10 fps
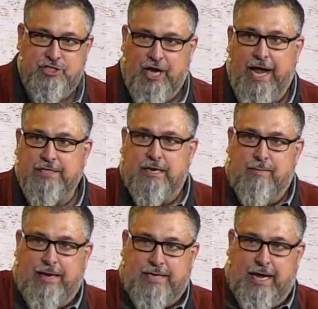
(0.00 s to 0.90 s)
change and it
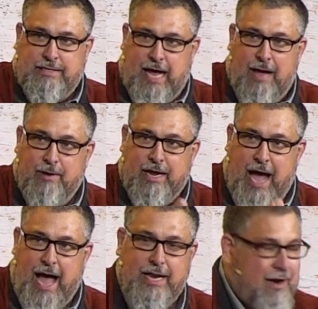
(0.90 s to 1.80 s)
may take time, but
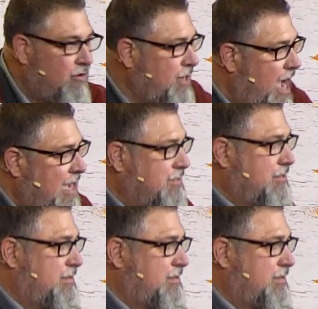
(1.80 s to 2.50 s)
God never does.